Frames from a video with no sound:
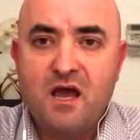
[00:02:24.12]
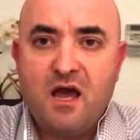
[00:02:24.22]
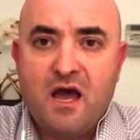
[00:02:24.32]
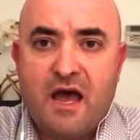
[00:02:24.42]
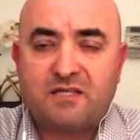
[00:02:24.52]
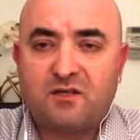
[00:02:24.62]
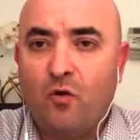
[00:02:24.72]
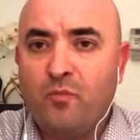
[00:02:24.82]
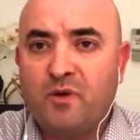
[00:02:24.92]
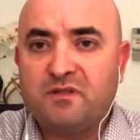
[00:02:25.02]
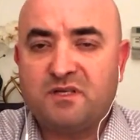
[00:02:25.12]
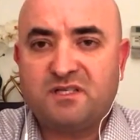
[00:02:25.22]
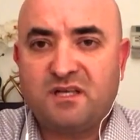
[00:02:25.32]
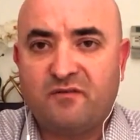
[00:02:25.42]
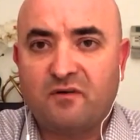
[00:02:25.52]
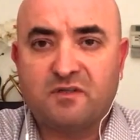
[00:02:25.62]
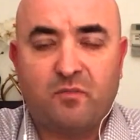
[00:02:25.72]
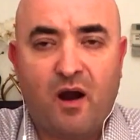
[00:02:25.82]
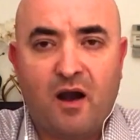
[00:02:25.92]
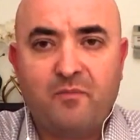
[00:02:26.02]
has opened several
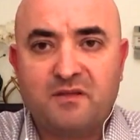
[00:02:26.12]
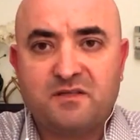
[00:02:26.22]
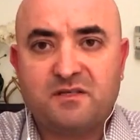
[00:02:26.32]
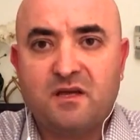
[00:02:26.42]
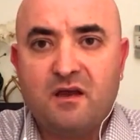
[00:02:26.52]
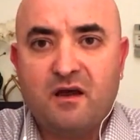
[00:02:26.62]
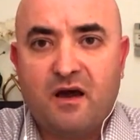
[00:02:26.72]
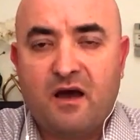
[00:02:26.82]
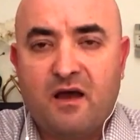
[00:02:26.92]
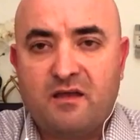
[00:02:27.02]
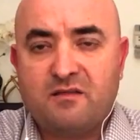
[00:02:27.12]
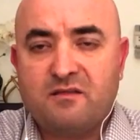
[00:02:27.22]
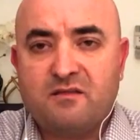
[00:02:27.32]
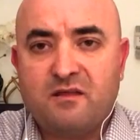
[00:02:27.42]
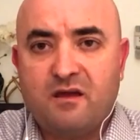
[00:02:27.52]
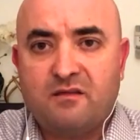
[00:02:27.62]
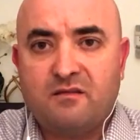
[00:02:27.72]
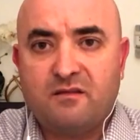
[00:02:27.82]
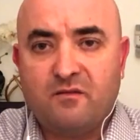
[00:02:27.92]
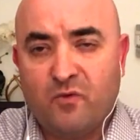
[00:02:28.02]
departments uh, in
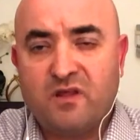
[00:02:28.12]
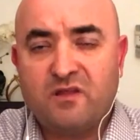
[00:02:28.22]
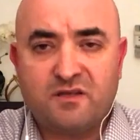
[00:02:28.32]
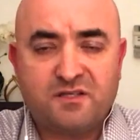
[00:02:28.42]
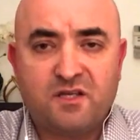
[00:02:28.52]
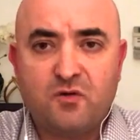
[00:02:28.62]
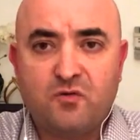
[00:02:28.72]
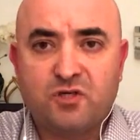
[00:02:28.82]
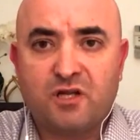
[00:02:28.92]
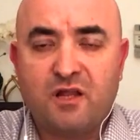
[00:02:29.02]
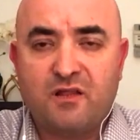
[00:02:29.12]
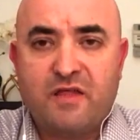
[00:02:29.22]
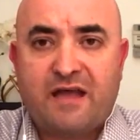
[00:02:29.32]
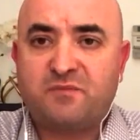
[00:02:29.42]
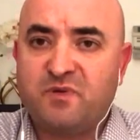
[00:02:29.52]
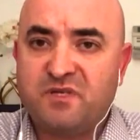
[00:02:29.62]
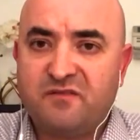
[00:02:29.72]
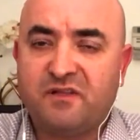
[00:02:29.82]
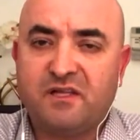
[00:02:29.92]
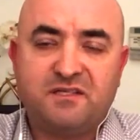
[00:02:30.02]
in within the institution that
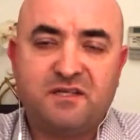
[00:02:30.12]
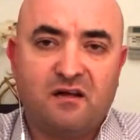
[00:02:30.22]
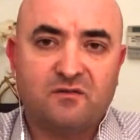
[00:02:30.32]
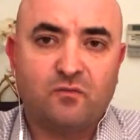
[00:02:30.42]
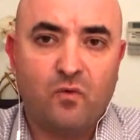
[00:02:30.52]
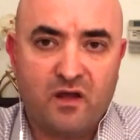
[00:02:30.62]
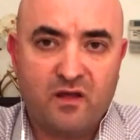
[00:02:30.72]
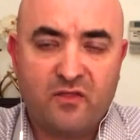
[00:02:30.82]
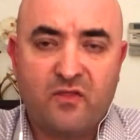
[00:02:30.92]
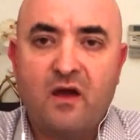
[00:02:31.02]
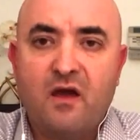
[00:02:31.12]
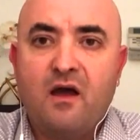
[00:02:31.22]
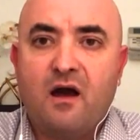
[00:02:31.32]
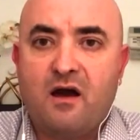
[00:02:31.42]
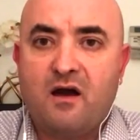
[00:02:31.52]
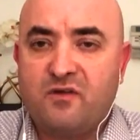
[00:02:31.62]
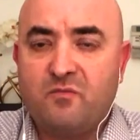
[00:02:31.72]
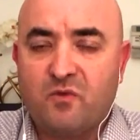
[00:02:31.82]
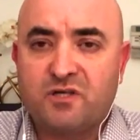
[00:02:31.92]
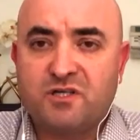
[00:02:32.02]
specifically dealt with uh, the
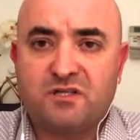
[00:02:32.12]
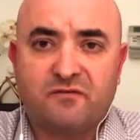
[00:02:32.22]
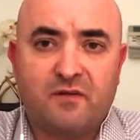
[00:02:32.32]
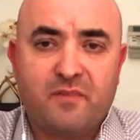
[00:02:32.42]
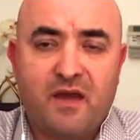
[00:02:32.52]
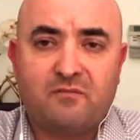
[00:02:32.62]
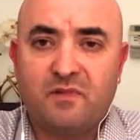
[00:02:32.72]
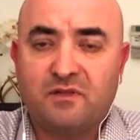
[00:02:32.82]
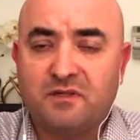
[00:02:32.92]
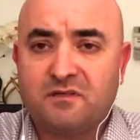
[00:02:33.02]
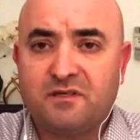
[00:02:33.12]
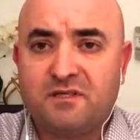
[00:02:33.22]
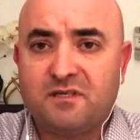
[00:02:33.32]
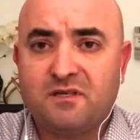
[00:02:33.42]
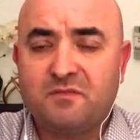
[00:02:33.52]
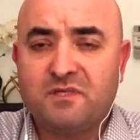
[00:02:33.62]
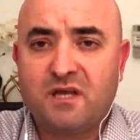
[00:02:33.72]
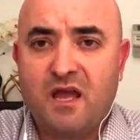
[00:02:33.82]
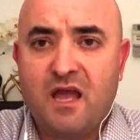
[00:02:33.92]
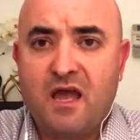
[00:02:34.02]
emergence of unmanned military systems
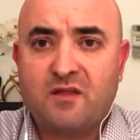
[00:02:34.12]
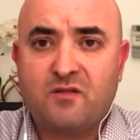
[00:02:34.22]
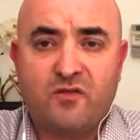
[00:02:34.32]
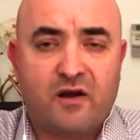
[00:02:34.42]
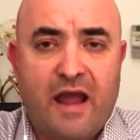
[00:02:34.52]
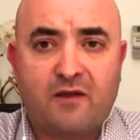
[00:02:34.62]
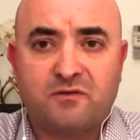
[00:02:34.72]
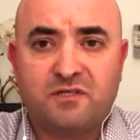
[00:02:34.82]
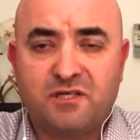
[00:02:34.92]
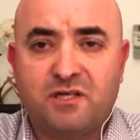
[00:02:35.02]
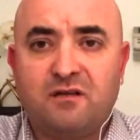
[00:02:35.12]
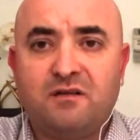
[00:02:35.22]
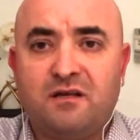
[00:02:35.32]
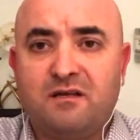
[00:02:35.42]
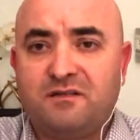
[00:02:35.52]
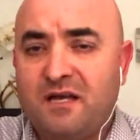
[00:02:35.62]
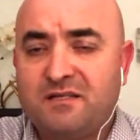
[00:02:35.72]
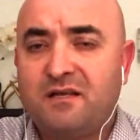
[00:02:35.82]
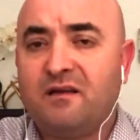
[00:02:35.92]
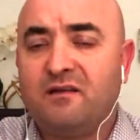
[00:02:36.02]
and their acquisition,
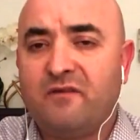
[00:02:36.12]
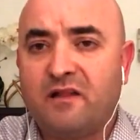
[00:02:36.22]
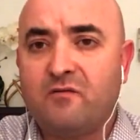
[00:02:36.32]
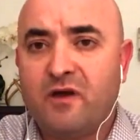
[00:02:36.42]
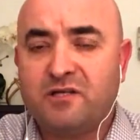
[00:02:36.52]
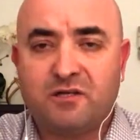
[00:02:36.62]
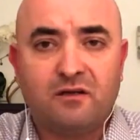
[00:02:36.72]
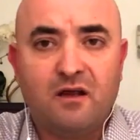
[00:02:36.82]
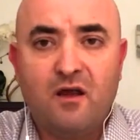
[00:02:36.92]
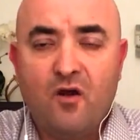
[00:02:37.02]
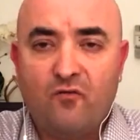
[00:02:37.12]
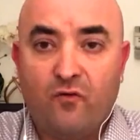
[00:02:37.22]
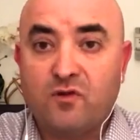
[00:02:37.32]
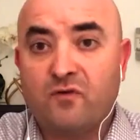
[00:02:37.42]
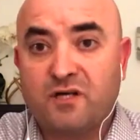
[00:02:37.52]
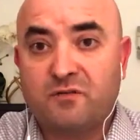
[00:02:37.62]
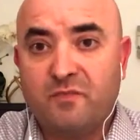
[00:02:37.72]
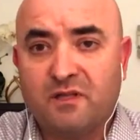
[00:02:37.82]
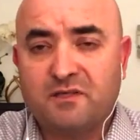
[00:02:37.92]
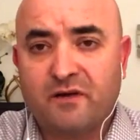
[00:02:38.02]
testing, and evaluation for the Russian
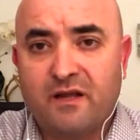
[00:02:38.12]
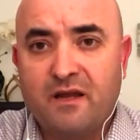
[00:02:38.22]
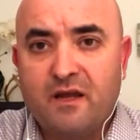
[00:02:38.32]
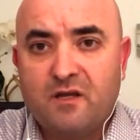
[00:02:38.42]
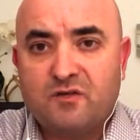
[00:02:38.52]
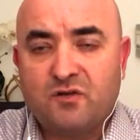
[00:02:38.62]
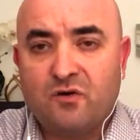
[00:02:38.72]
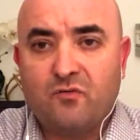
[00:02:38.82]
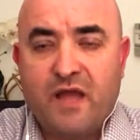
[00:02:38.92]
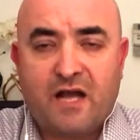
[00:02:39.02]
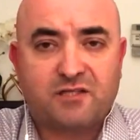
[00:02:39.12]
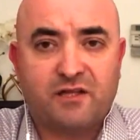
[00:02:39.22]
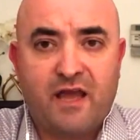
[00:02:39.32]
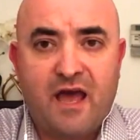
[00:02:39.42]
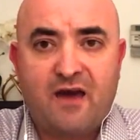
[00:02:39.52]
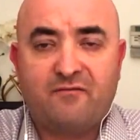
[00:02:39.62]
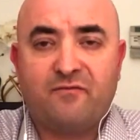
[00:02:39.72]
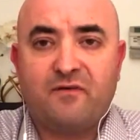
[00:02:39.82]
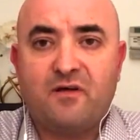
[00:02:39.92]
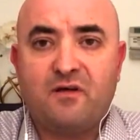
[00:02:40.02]
military. So we actually have
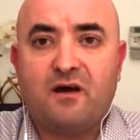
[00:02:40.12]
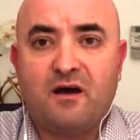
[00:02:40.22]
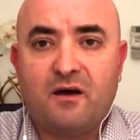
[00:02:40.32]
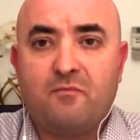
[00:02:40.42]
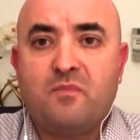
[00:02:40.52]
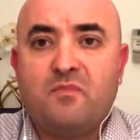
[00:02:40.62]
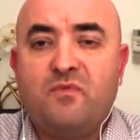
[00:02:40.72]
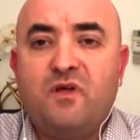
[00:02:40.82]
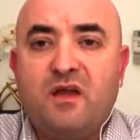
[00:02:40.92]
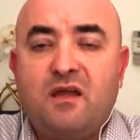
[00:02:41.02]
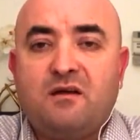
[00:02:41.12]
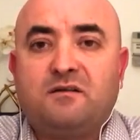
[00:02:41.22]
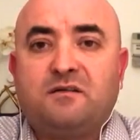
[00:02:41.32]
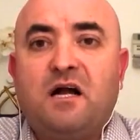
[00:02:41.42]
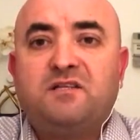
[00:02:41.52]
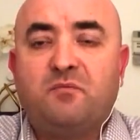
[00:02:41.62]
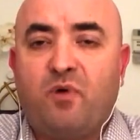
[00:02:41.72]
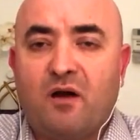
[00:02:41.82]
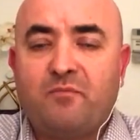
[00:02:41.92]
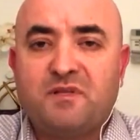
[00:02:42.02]
uh, the
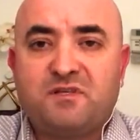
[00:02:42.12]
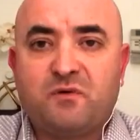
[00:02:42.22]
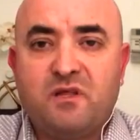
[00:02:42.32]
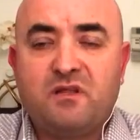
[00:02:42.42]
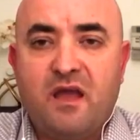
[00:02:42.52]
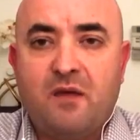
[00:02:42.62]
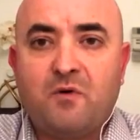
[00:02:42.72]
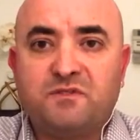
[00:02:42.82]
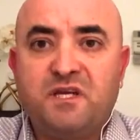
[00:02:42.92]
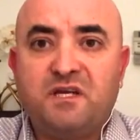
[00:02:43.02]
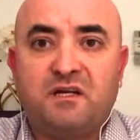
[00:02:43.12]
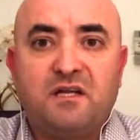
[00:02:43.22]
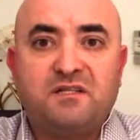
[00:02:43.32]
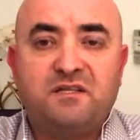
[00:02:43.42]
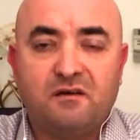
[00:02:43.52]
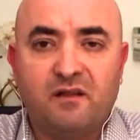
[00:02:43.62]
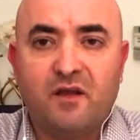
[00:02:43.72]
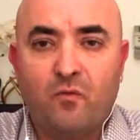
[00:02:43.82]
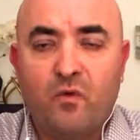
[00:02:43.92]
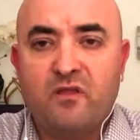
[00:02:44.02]
departments within the MOD
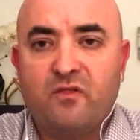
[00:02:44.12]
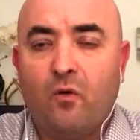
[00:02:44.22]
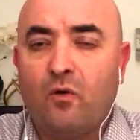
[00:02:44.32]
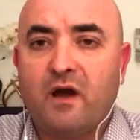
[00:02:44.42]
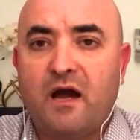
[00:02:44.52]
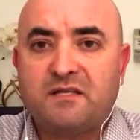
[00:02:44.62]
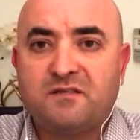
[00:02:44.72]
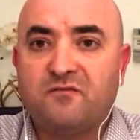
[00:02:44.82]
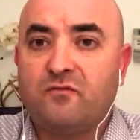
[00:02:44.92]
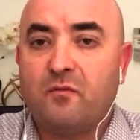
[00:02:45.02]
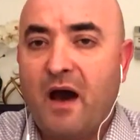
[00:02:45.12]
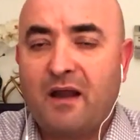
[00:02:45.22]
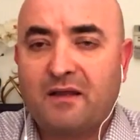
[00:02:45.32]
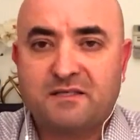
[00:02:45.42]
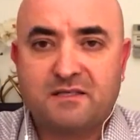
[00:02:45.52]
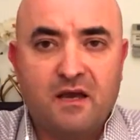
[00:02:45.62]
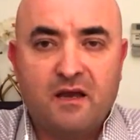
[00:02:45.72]
dealing with all kinds of robotics.